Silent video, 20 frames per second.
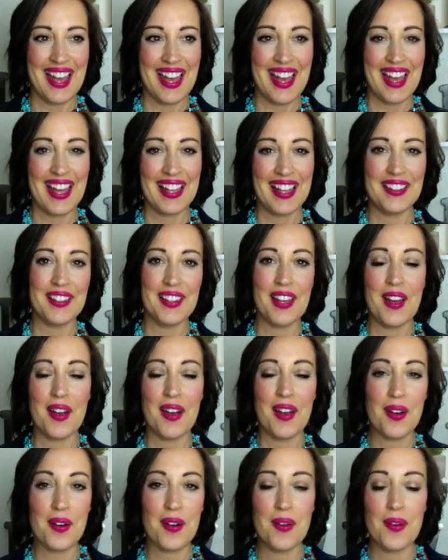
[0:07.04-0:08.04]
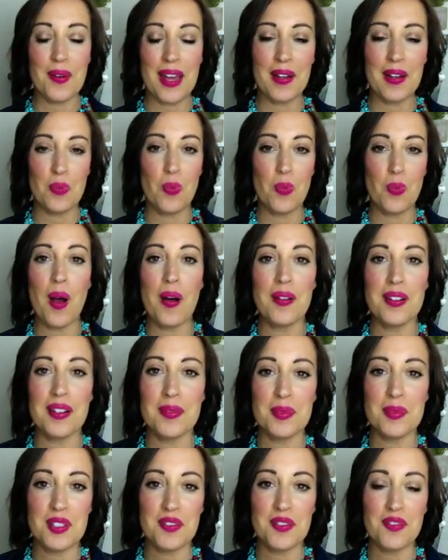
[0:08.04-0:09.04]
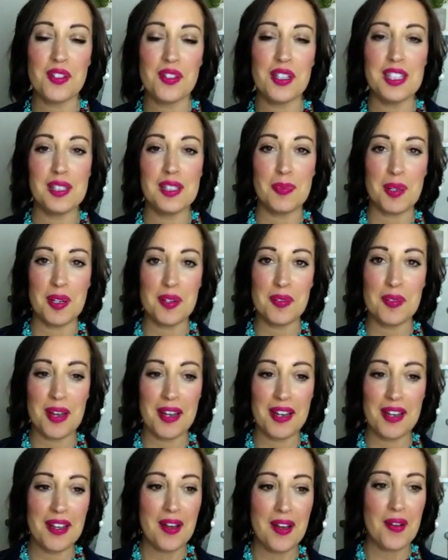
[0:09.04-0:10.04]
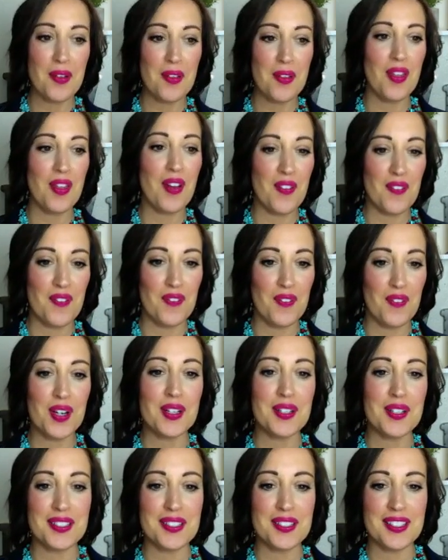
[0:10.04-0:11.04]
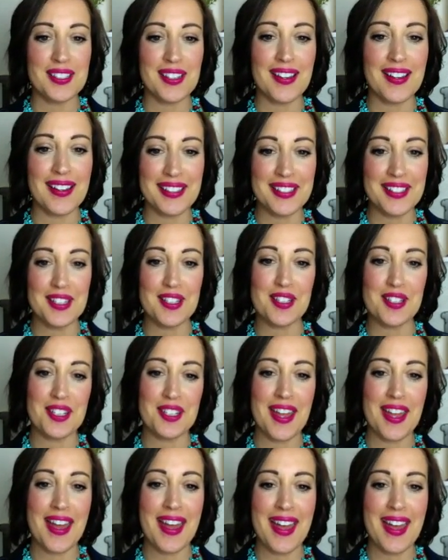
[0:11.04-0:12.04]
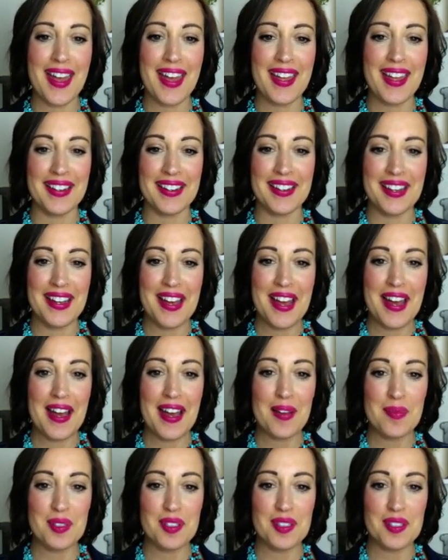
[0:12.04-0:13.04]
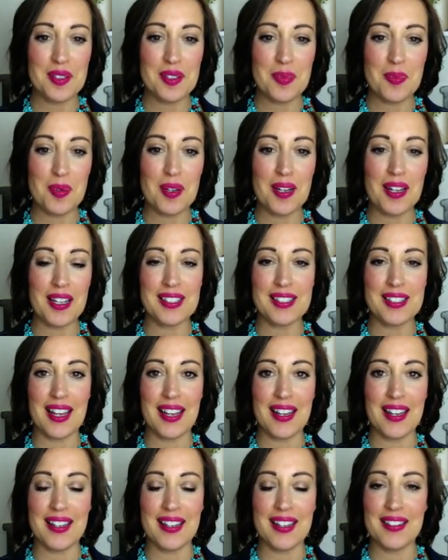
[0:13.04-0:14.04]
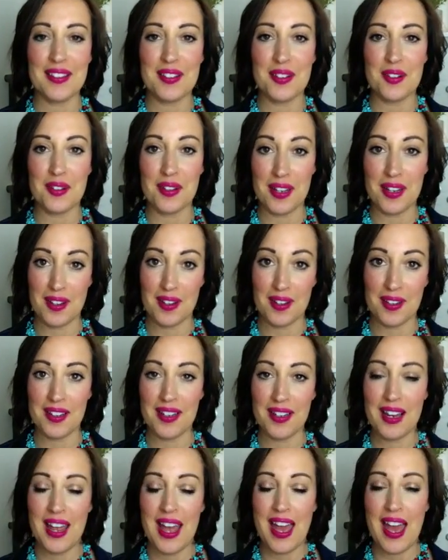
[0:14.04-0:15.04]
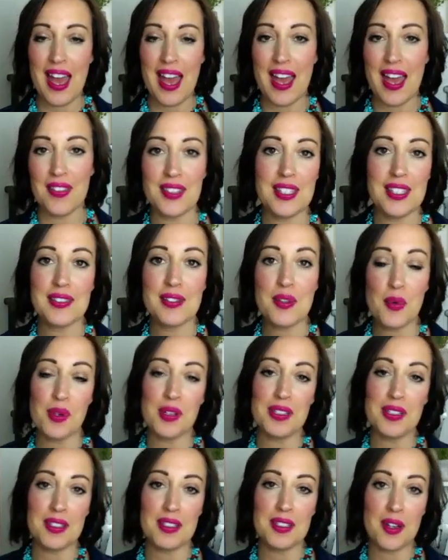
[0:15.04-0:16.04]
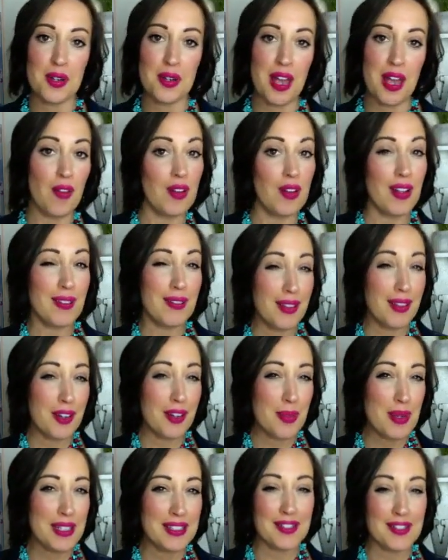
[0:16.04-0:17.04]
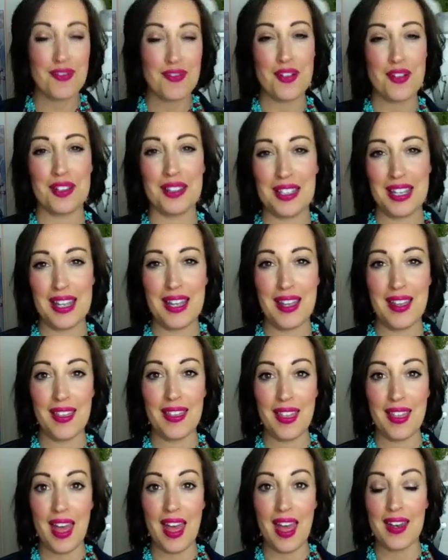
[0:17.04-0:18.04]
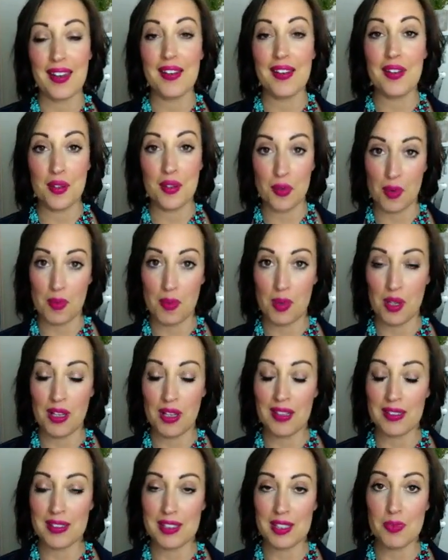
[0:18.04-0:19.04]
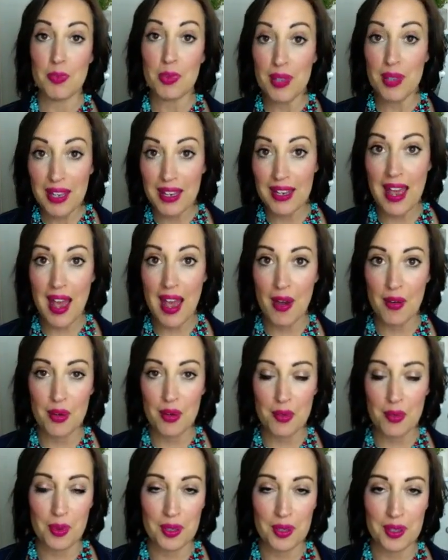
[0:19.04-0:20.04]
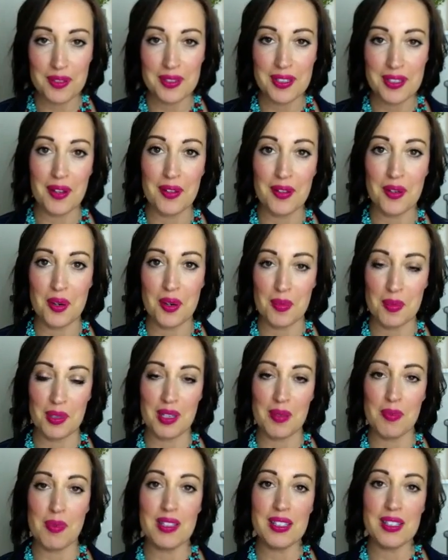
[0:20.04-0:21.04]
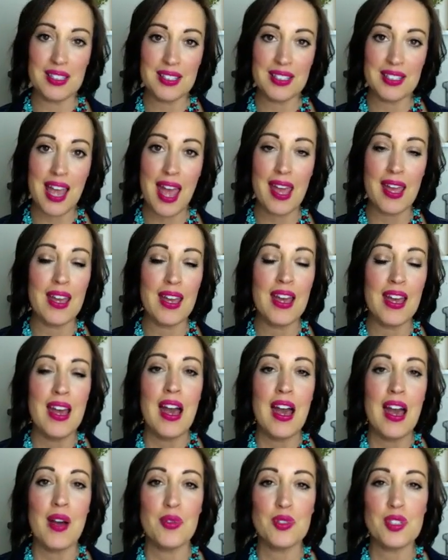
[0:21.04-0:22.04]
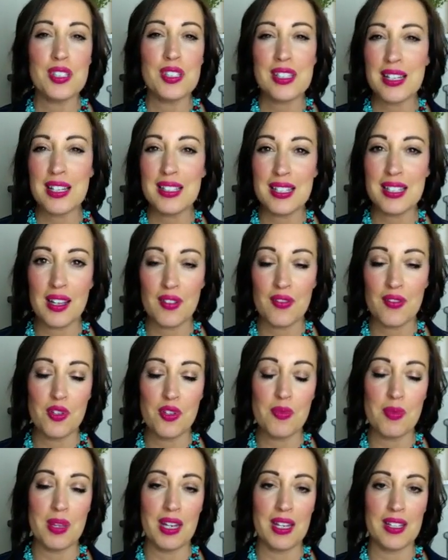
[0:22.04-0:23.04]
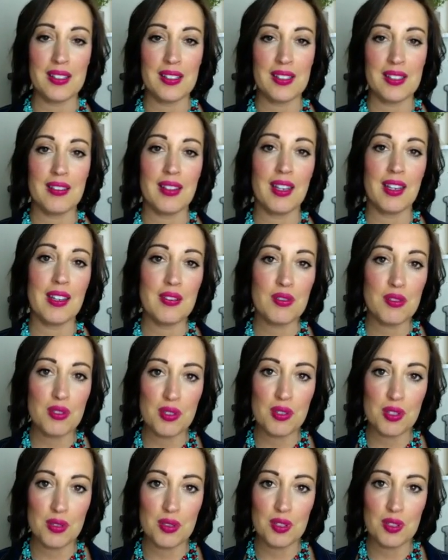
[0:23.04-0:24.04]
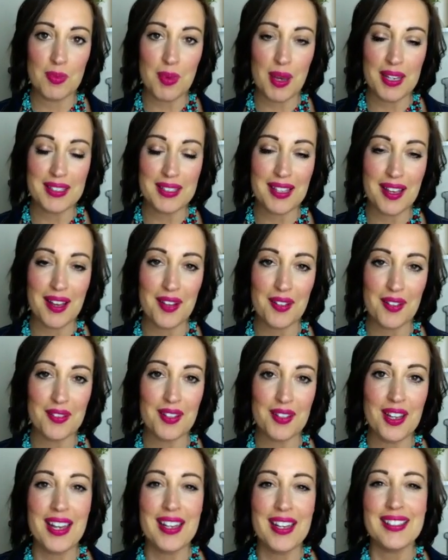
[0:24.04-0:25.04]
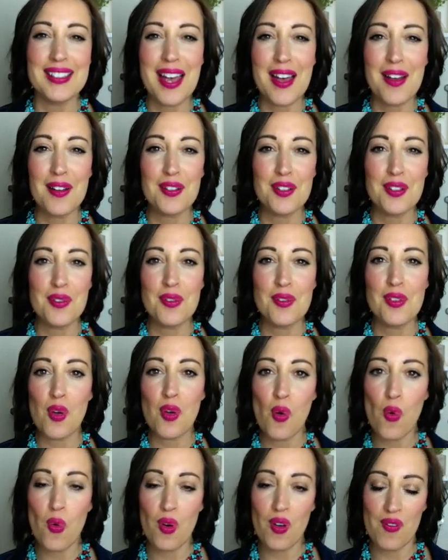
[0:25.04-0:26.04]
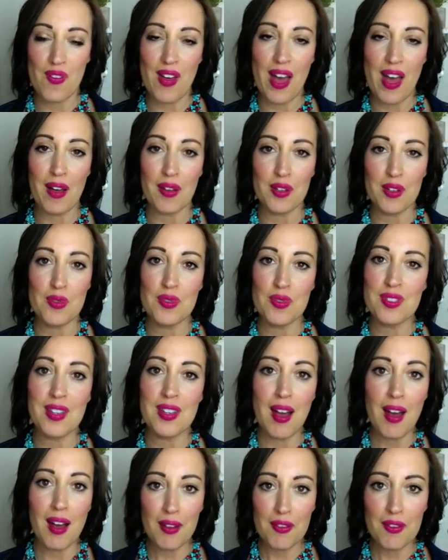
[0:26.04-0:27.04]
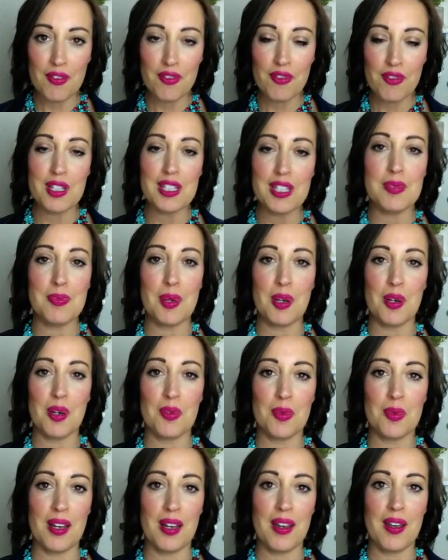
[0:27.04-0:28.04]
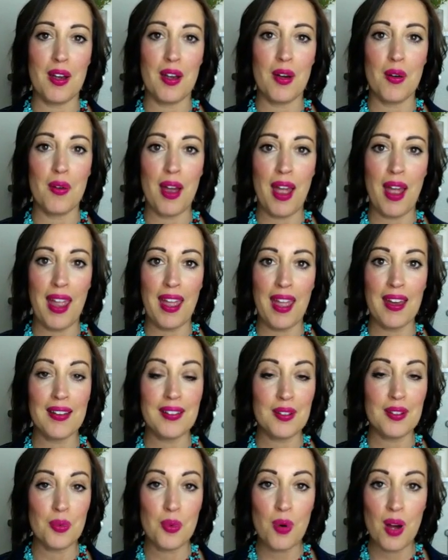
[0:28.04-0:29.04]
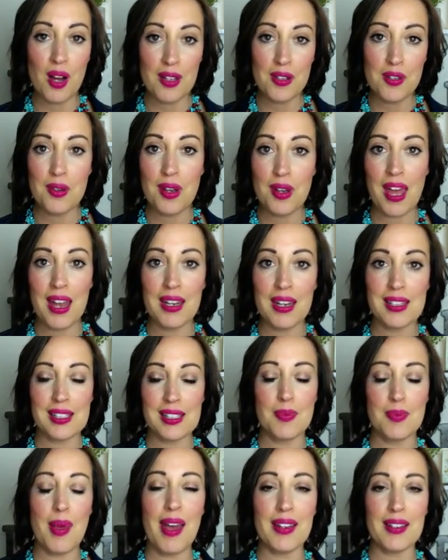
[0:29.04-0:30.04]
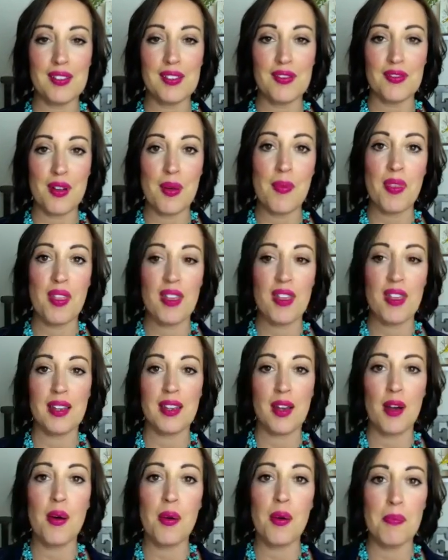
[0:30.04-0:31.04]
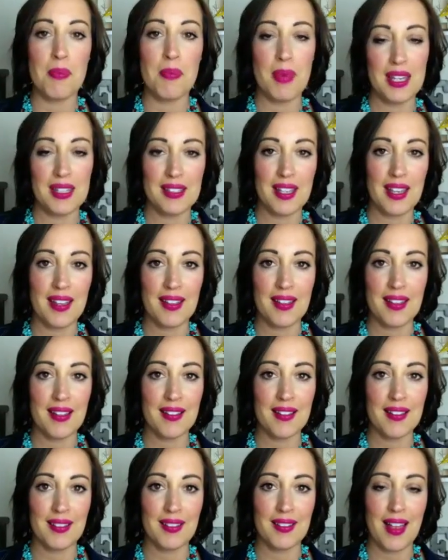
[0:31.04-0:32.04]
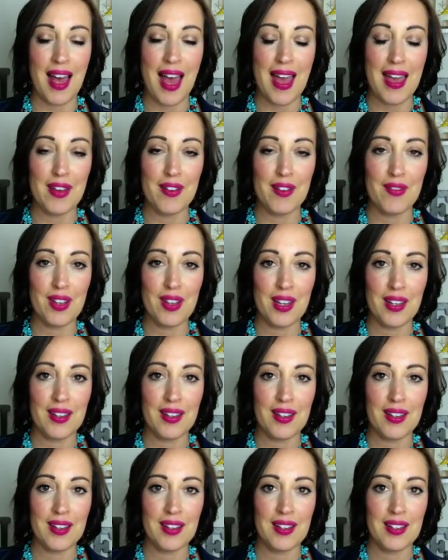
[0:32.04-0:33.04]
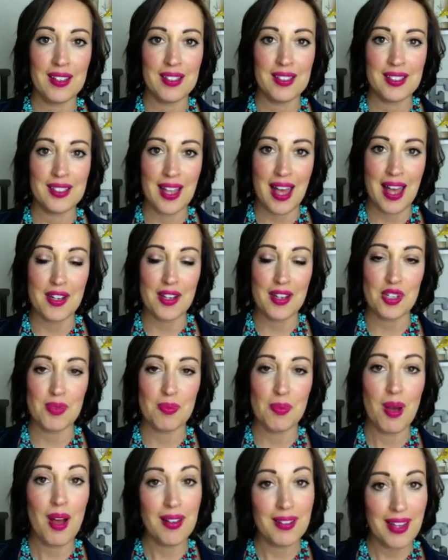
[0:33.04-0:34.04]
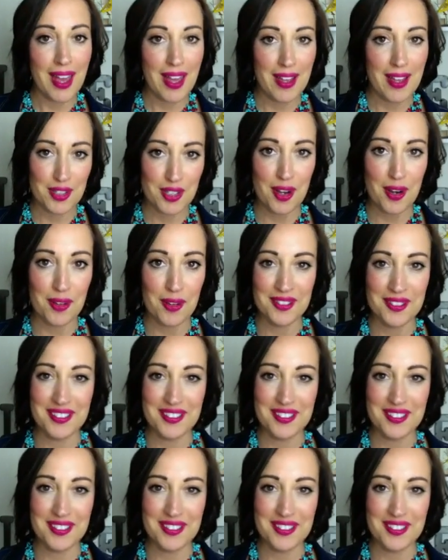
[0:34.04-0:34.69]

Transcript: Hello and welcome to Free Spirit Radio, the first edition. I'm super excited you're here, and this is going to go down a little bit differently than normal. I'll explain how it will go down normally, but today I was just going to take a few minutes, introduce myself, tell you the core values of Free Spirit Radio and what you can expect from this amazing live/podcast show.